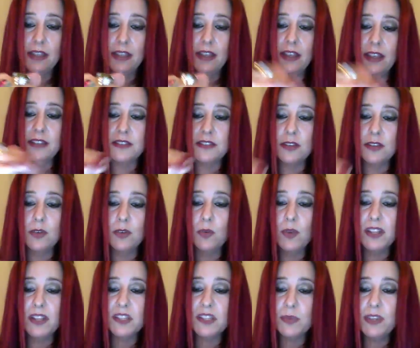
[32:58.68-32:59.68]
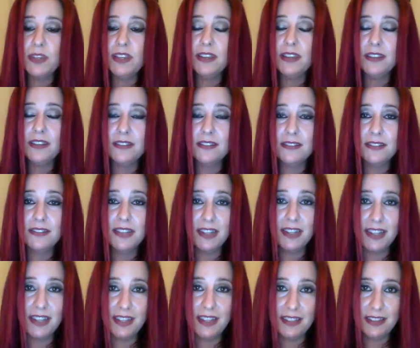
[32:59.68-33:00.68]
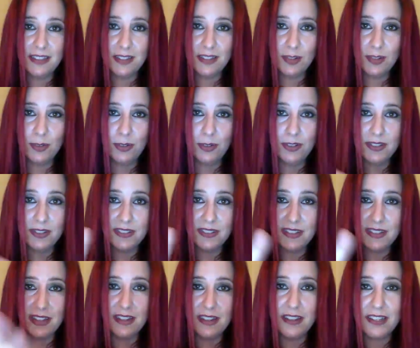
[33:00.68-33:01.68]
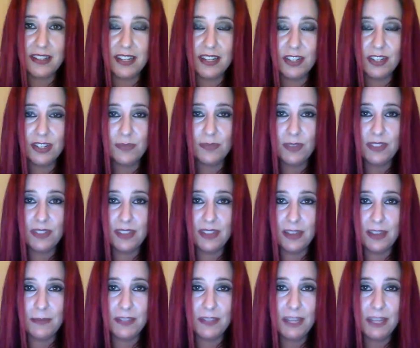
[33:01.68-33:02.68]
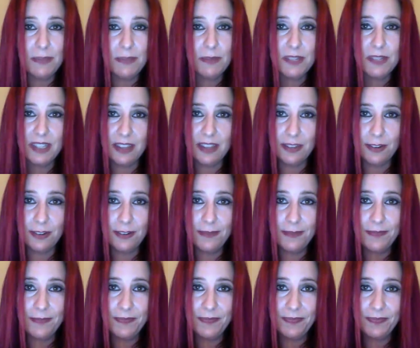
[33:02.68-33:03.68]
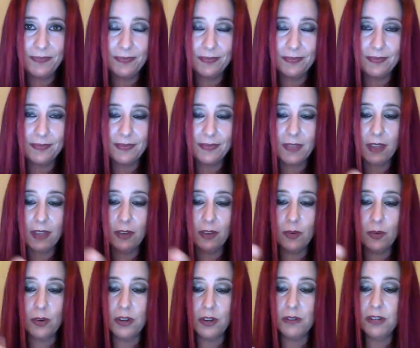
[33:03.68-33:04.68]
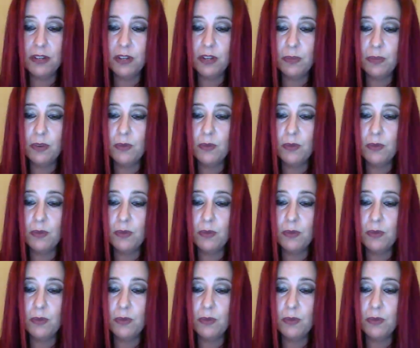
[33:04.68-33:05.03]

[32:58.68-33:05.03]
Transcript: And so once we dedicate these tools and set an intention with them, keep them together, or you know, put